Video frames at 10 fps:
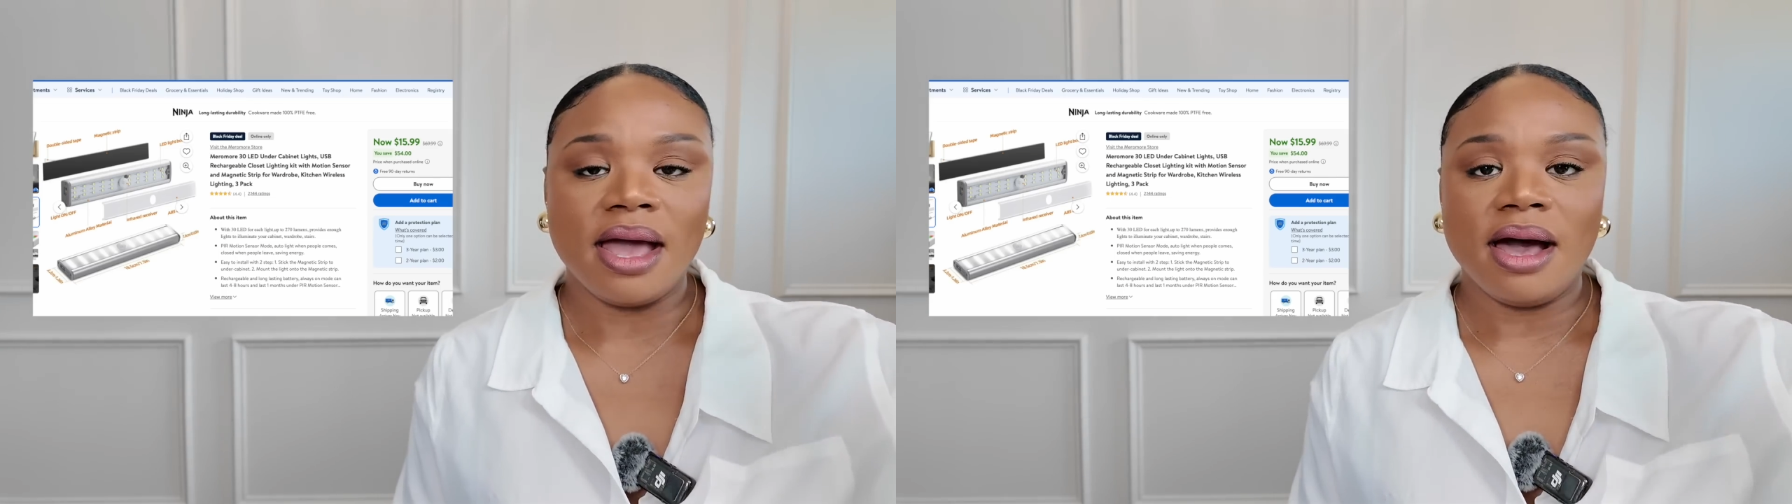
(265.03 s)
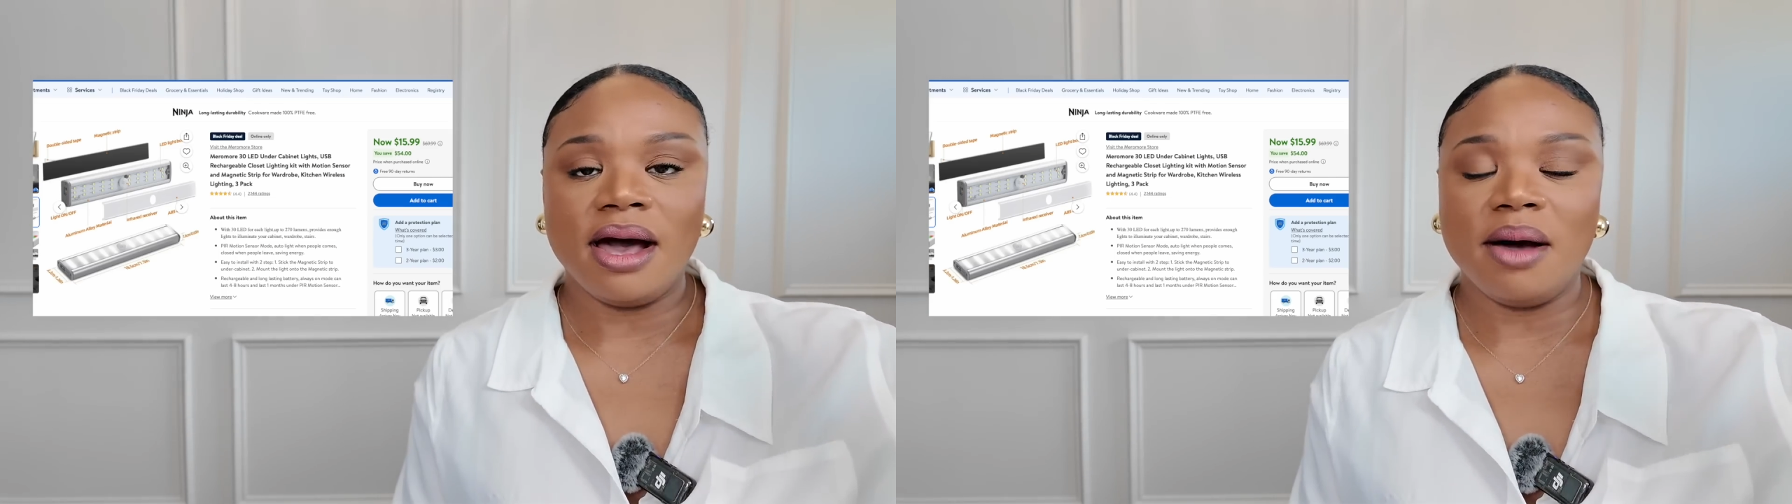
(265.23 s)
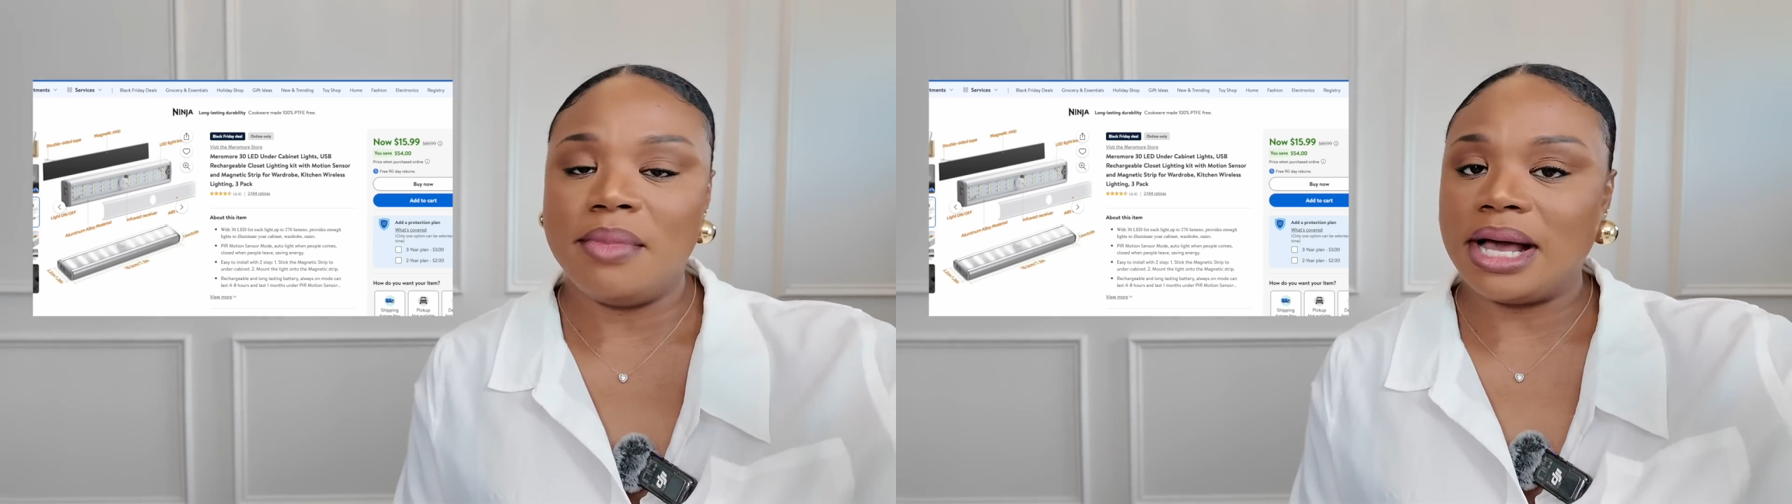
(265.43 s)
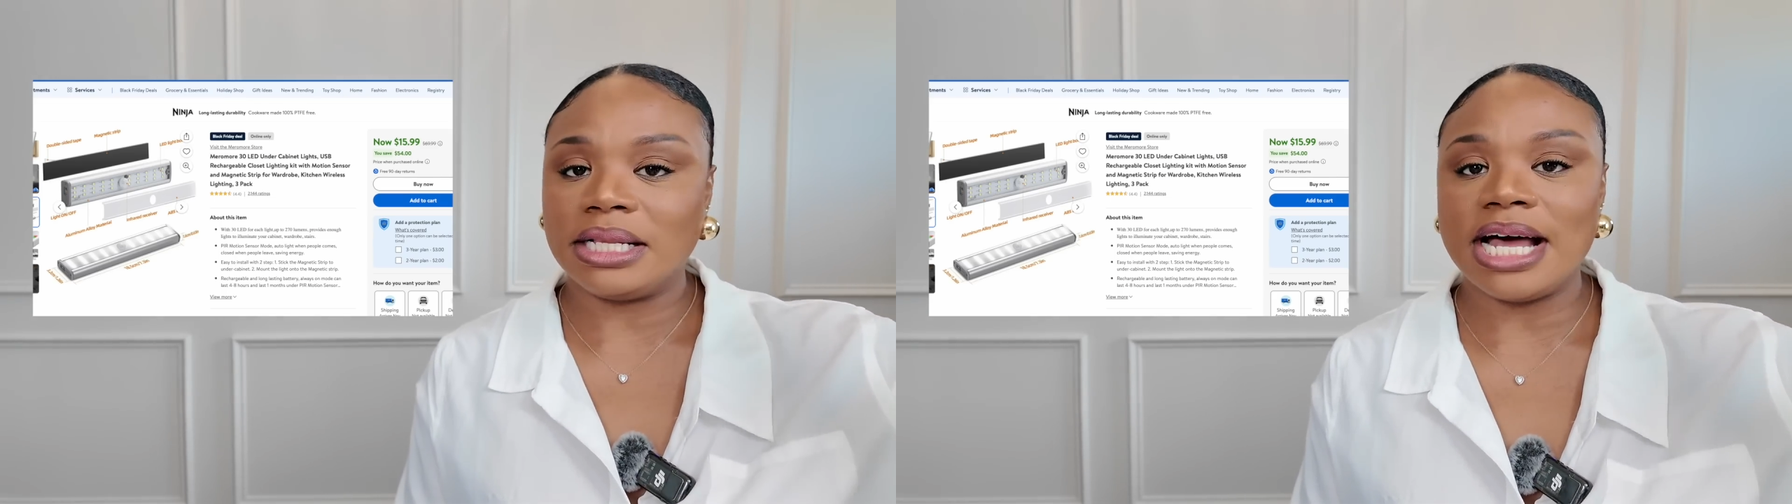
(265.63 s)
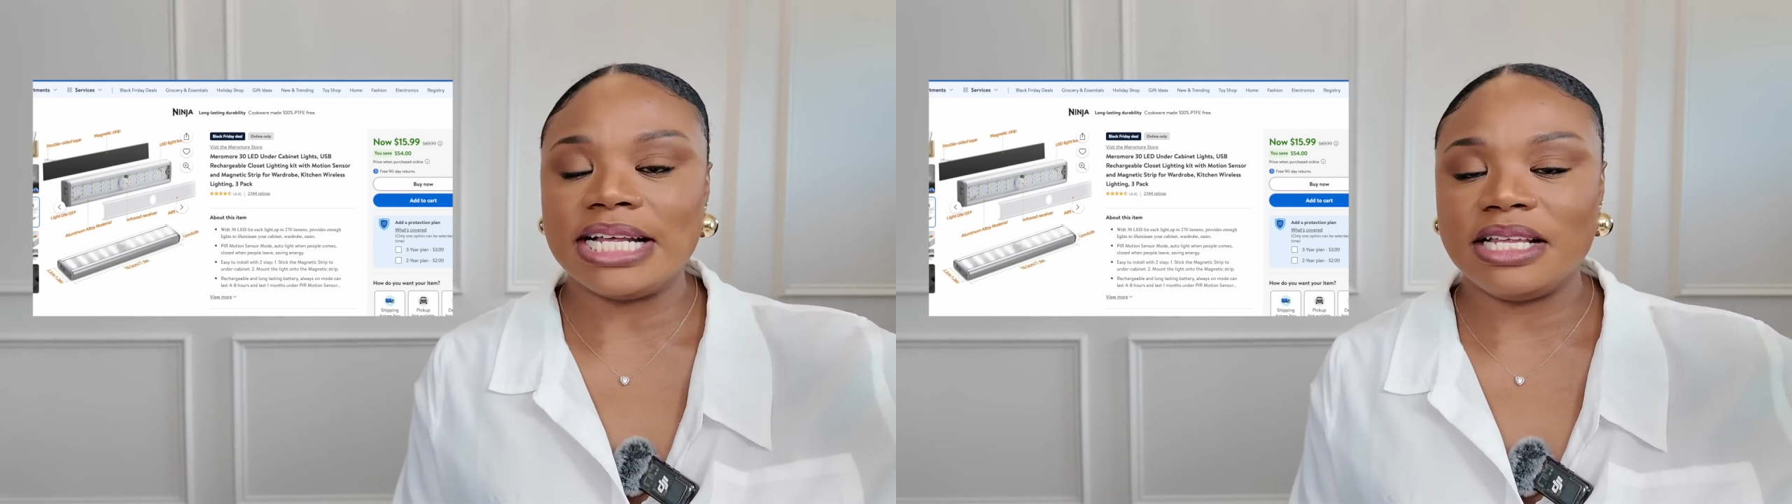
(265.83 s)
my
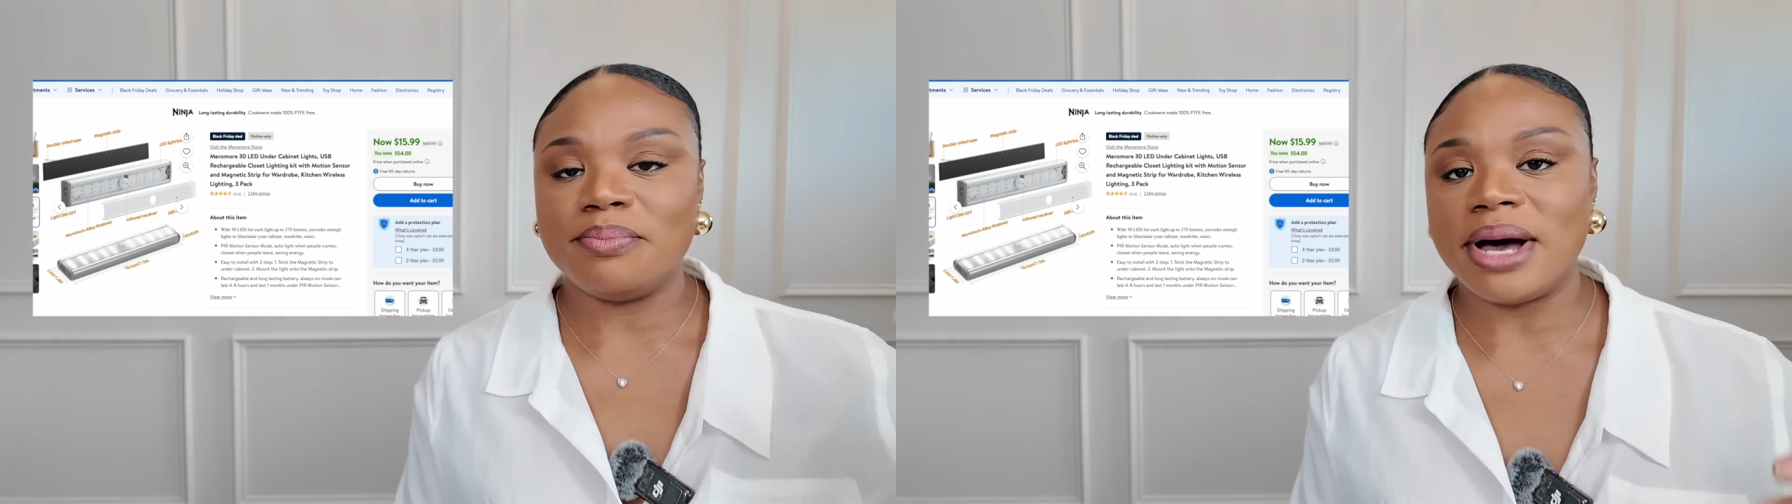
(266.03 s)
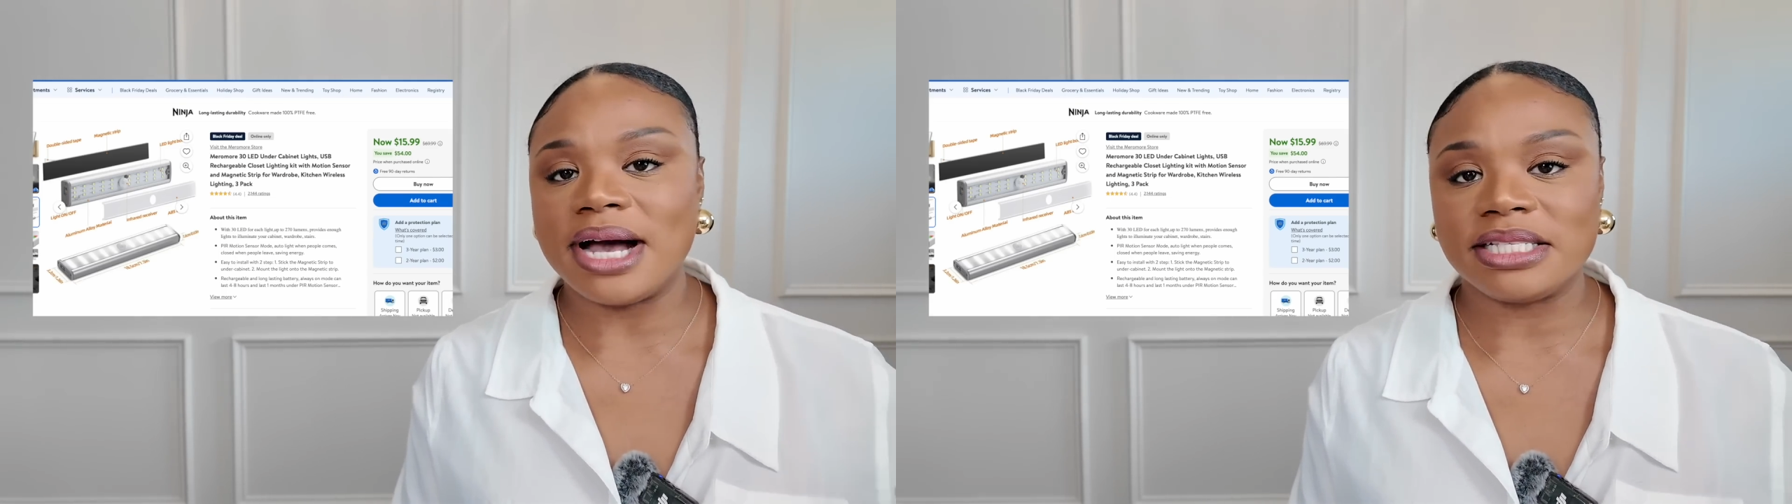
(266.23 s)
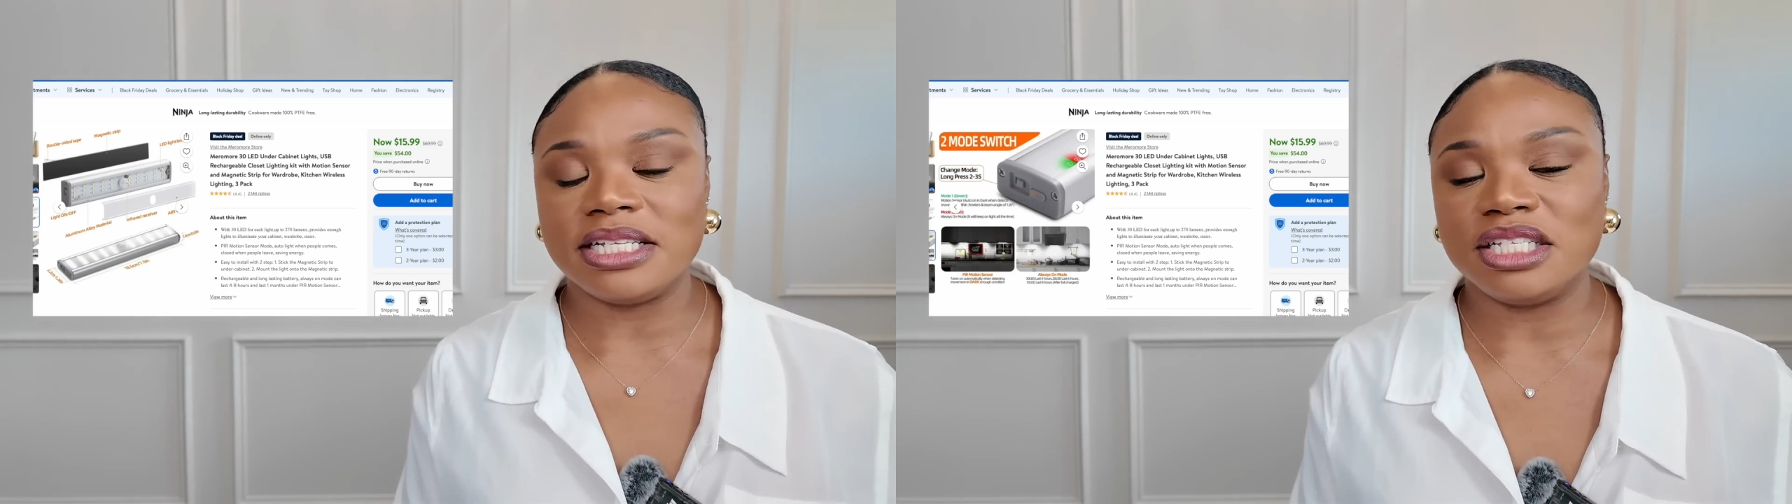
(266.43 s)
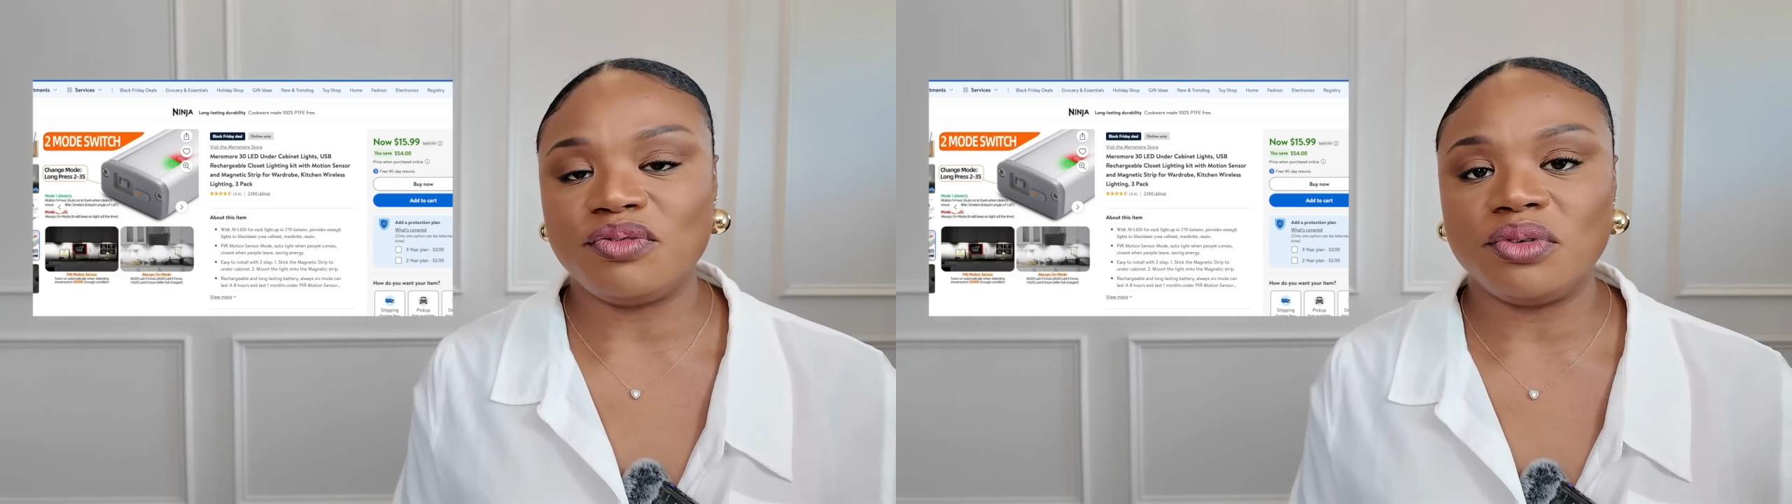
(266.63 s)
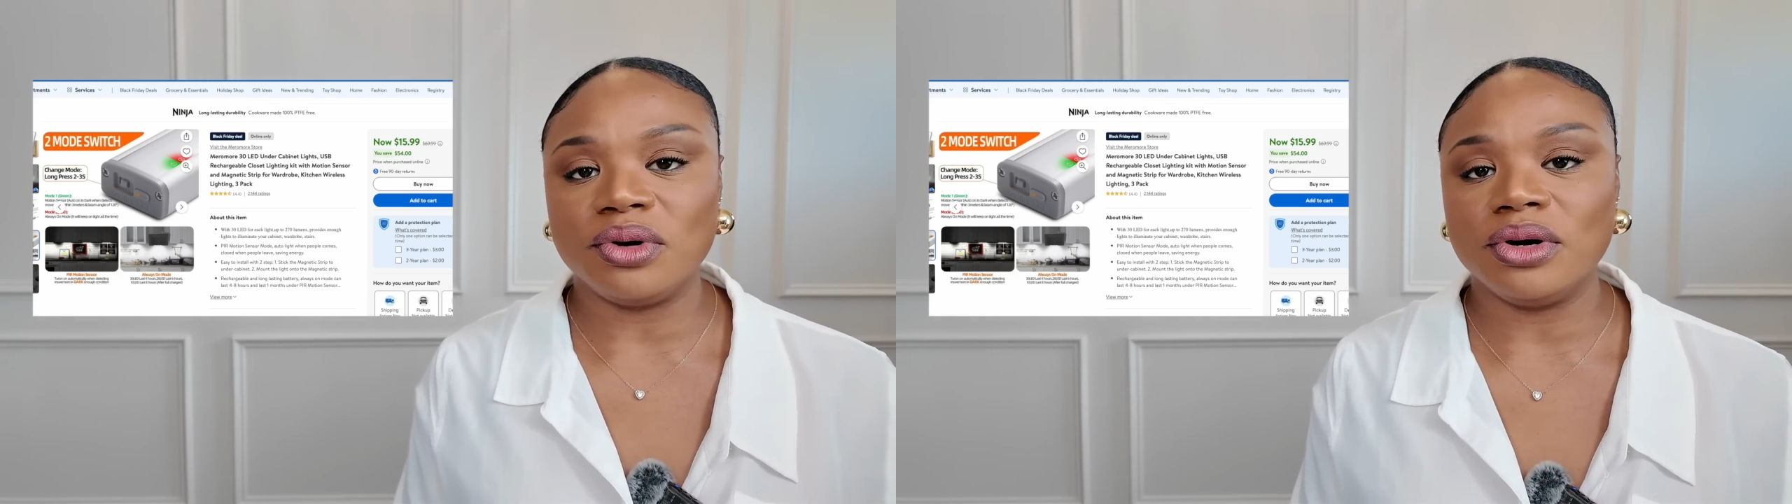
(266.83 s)
closet boxes
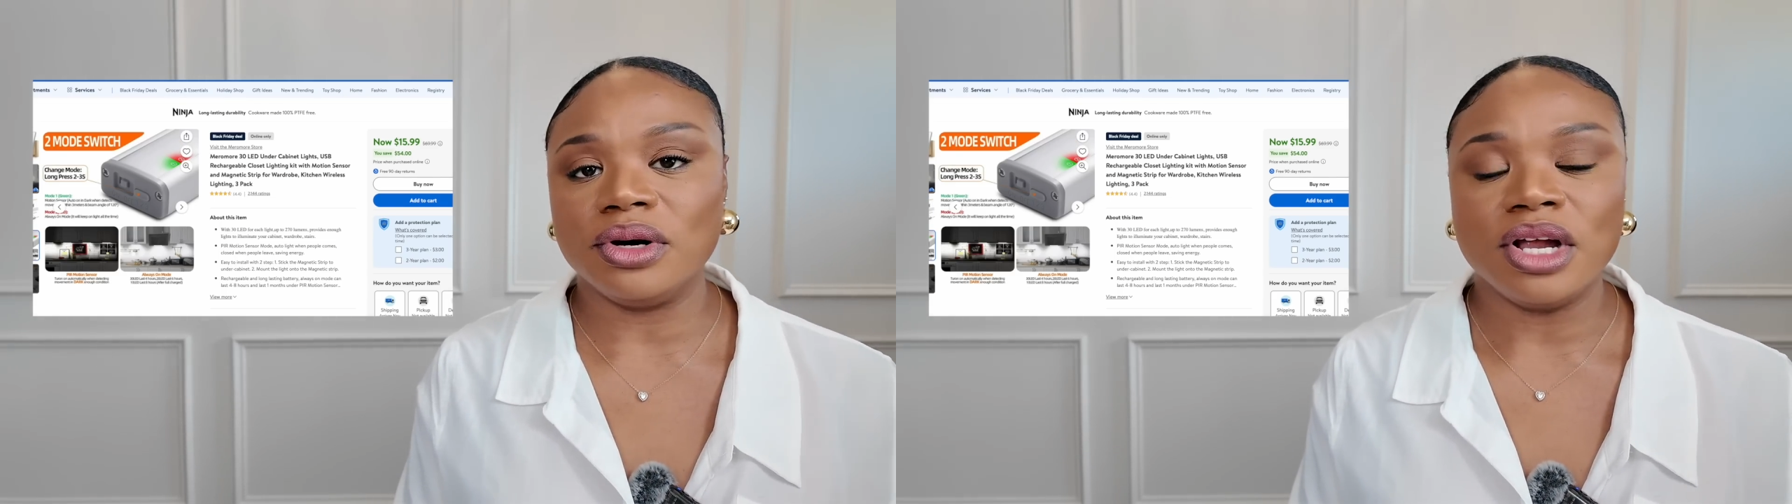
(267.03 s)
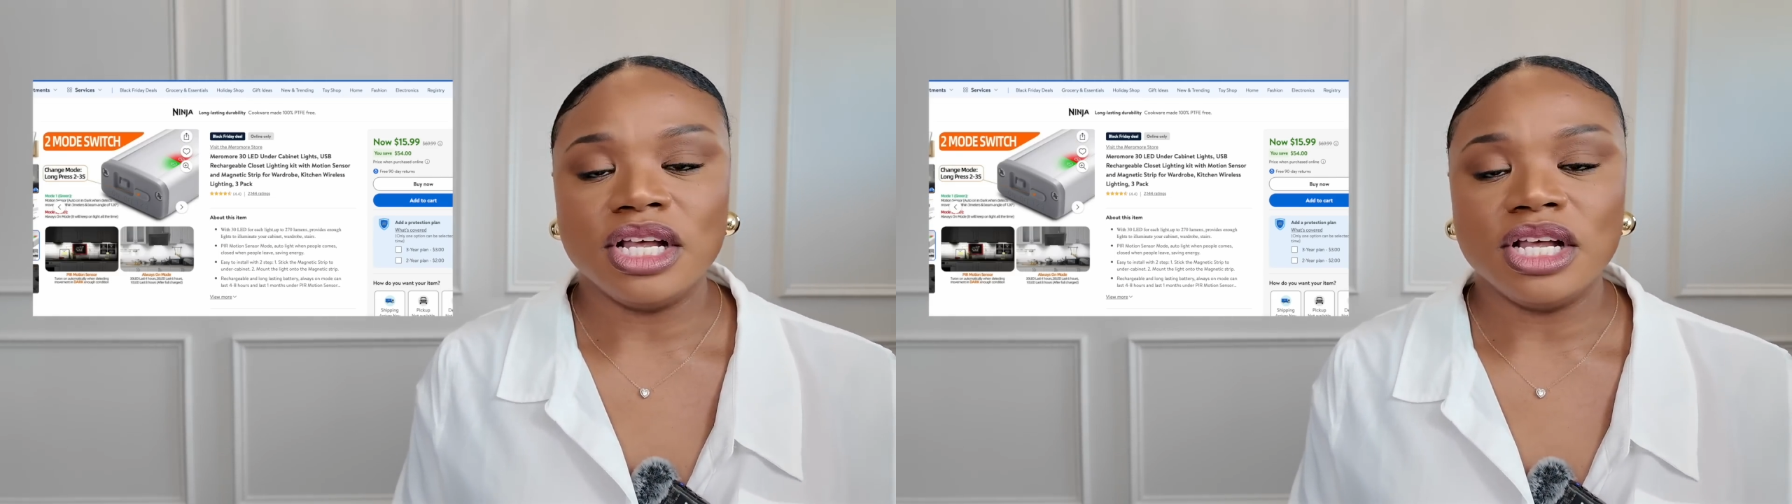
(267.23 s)
for